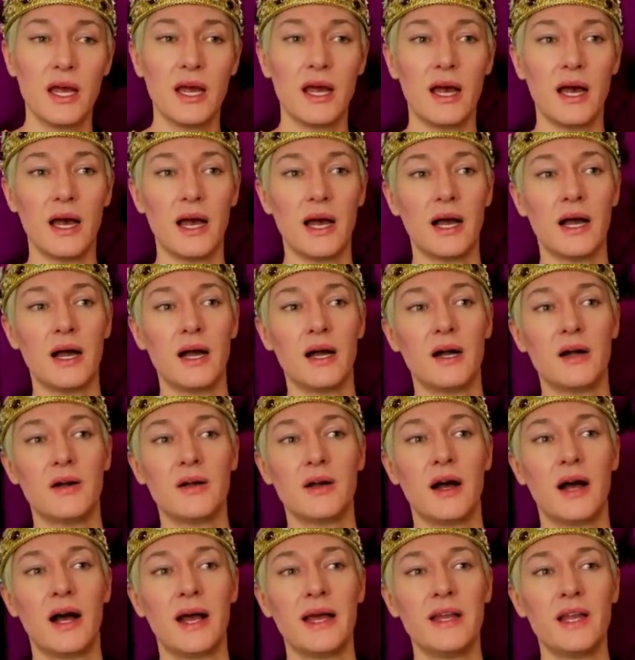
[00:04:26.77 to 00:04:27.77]
Uh,
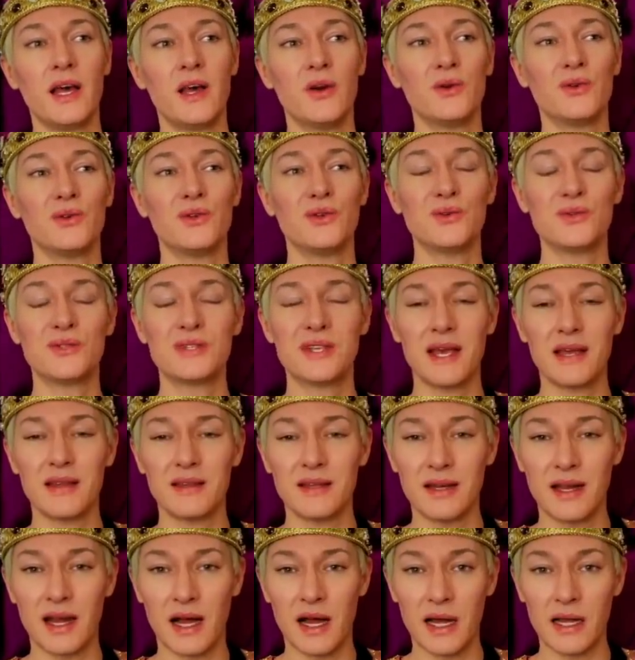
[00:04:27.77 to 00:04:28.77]
I know you say
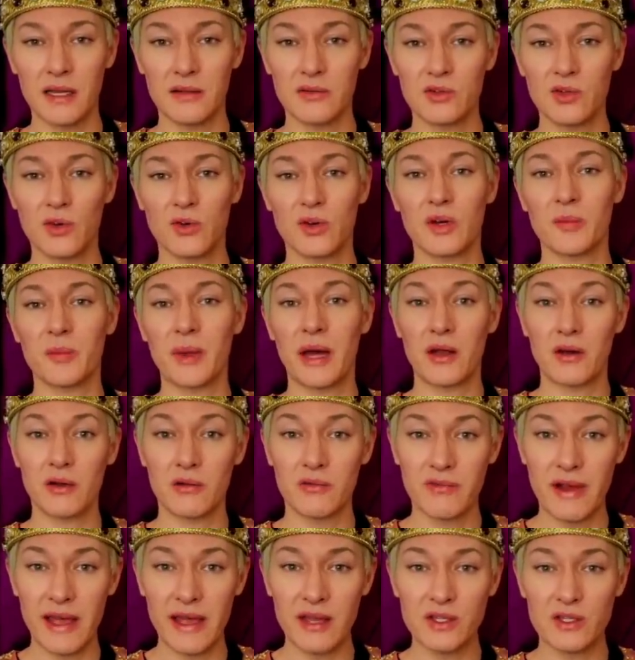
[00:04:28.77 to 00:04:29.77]
that I talk about
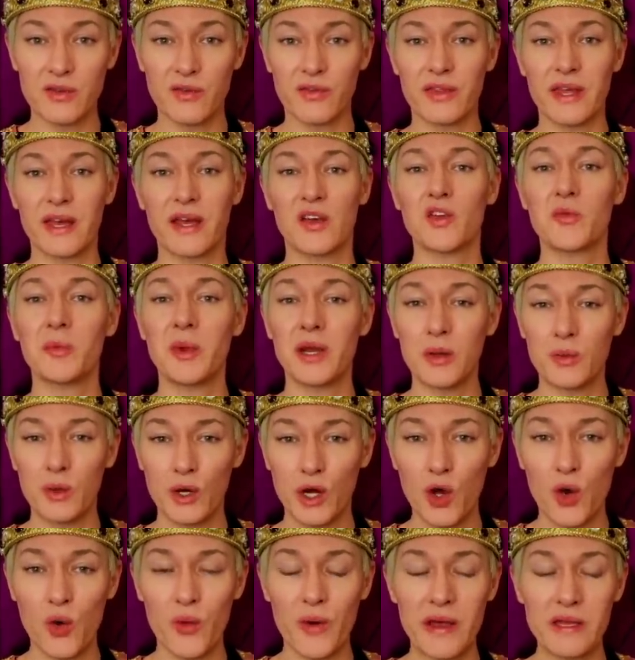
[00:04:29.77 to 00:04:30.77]
a range of things, but it
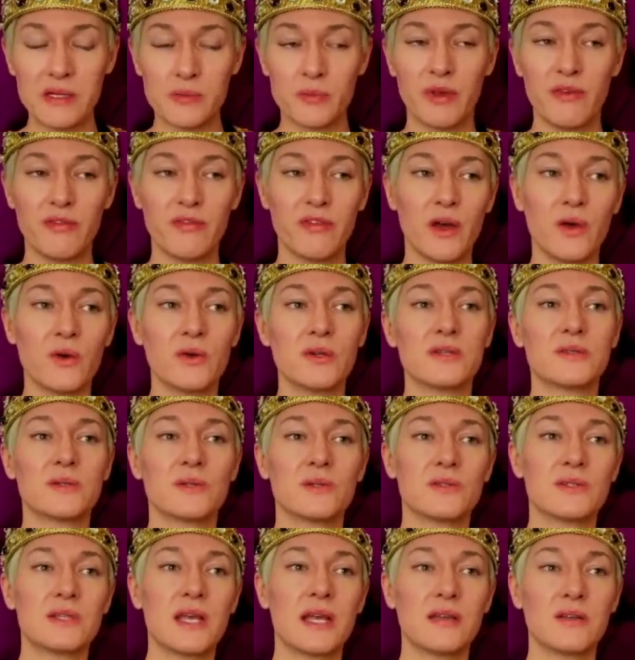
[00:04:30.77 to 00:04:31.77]
will always be focused
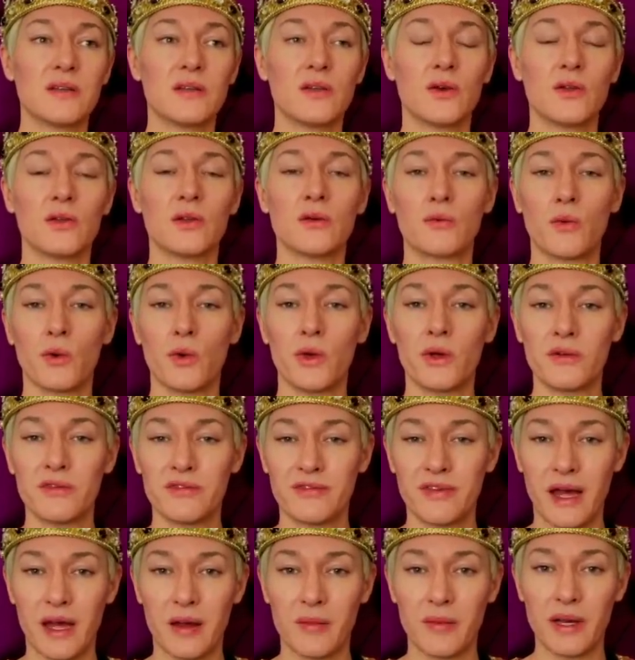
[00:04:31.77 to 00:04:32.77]
and centered on the royal
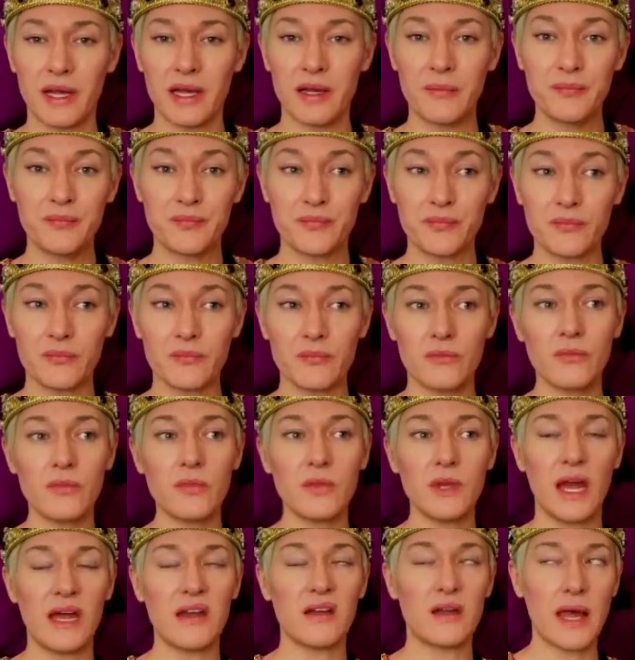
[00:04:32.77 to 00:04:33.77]
family
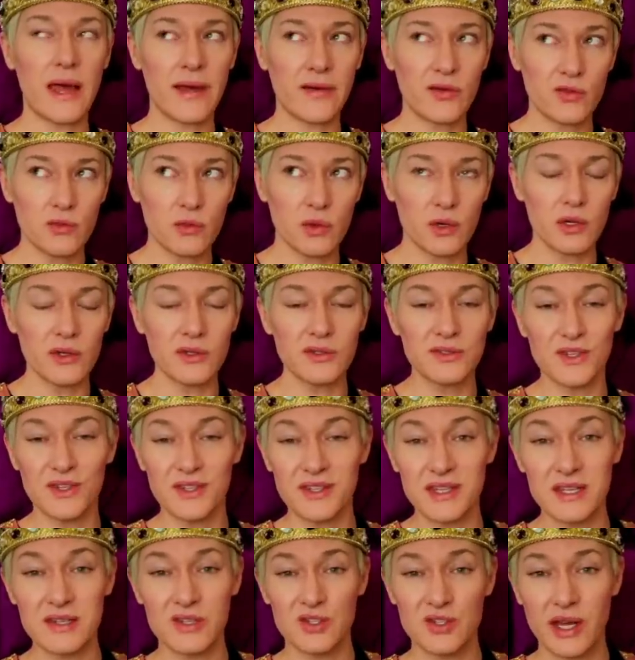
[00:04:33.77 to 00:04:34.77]
and ex royals
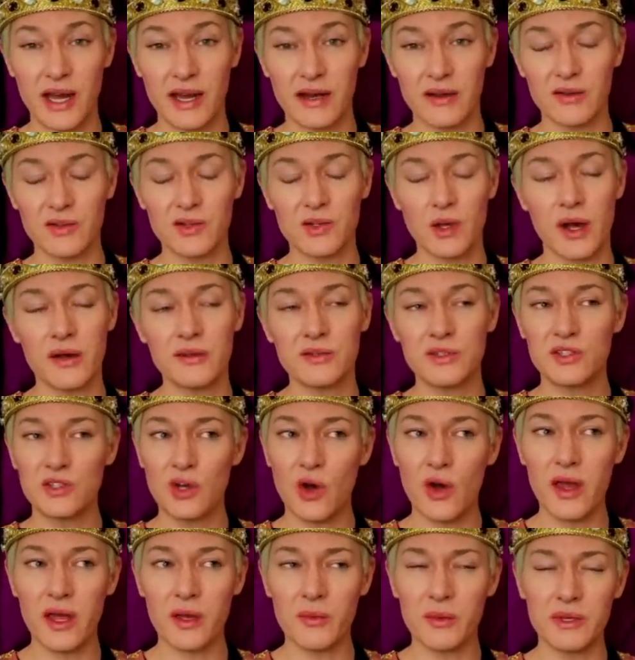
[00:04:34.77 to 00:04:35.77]
on this channel. So I was
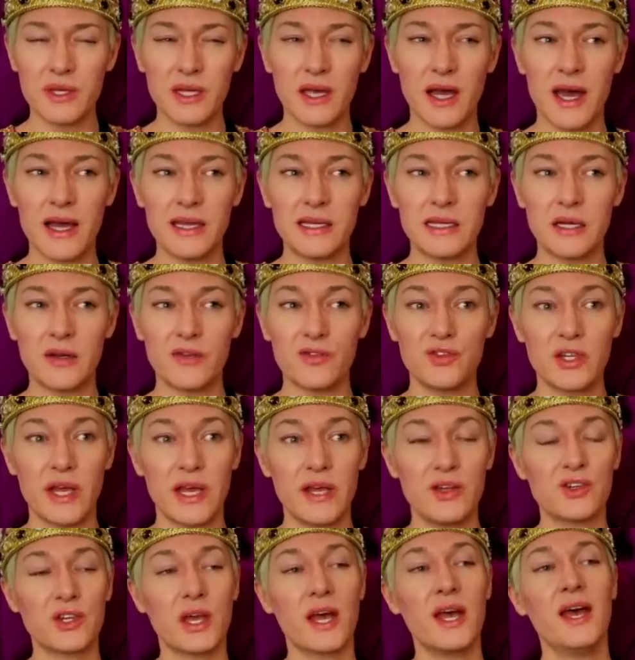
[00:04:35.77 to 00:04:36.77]
toying with the idea of
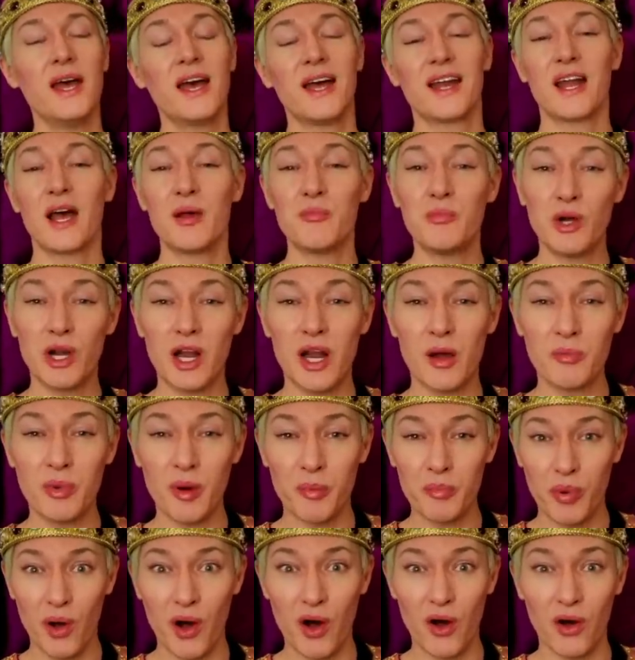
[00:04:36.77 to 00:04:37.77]
changing it, and I put up
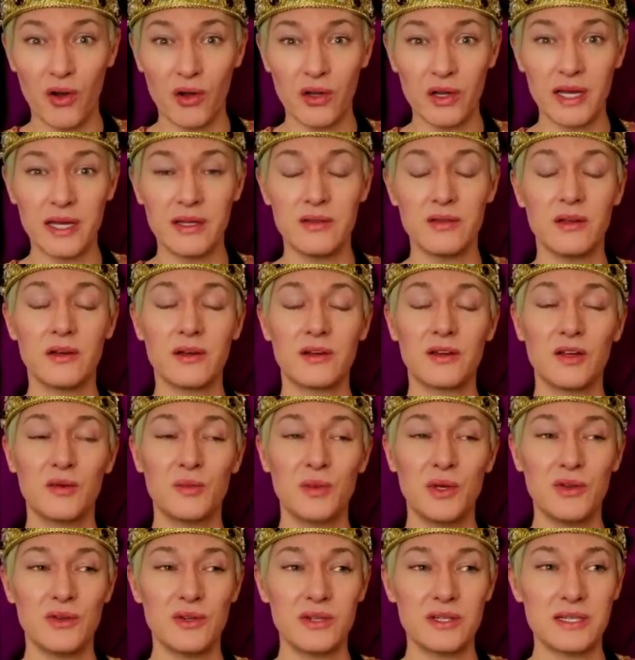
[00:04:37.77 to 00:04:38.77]
a poll in the
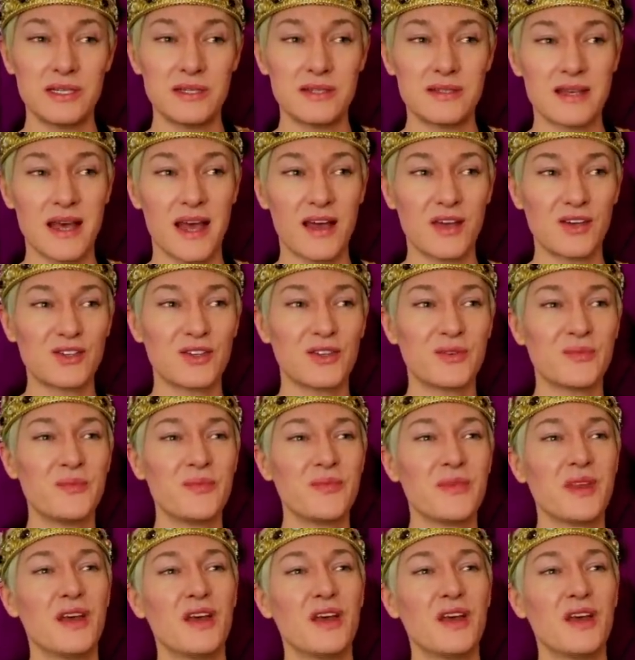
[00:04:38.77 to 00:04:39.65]
community section